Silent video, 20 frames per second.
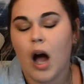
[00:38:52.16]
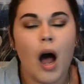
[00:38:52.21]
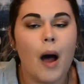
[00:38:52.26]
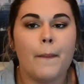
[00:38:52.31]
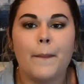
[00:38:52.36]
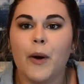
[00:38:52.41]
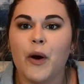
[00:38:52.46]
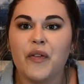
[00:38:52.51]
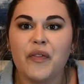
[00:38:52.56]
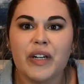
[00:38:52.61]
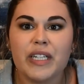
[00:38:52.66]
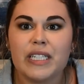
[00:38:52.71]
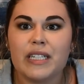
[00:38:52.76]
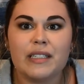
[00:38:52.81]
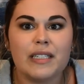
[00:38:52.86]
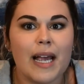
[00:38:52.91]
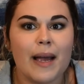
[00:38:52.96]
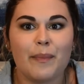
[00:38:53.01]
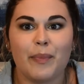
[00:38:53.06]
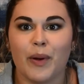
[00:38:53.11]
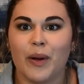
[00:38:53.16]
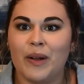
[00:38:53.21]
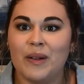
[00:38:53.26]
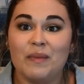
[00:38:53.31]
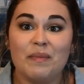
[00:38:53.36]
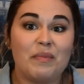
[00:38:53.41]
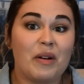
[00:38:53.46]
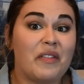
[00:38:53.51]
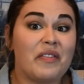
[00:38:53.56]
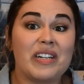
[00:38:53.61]
A perfect
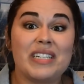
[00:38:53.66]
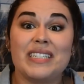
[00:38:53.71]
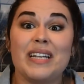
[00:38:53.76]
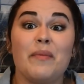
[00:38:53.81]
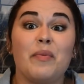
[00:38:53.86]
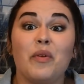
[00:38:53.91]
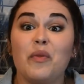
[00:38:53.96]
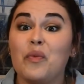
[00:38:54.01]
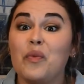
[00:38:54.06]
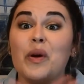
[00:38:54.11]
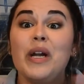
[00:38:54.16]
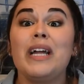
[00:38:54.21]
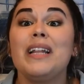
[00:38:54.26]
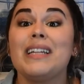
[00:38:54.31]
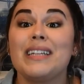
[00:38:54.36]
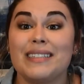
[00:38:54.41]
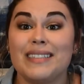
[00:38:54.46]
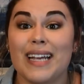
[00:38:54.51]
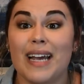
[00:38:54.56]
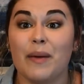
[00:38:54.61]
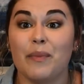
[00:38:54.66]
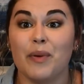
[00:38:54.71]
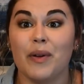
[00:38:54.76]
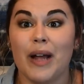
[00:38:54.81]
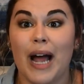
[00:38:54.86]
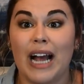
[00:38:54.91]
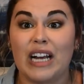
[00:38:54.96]
example, real example,